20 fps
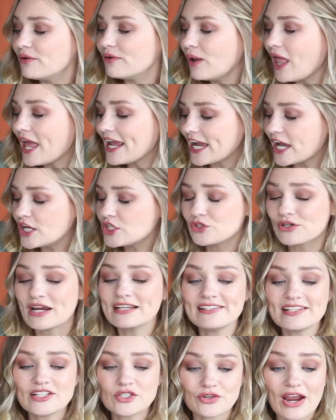But like a
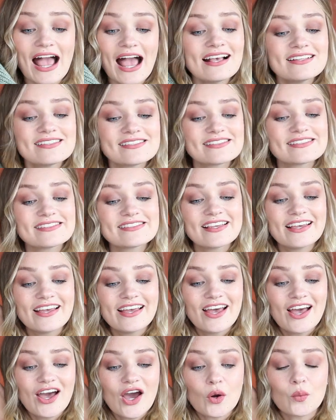dressy dress
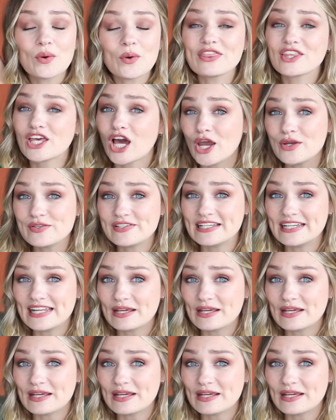with cozy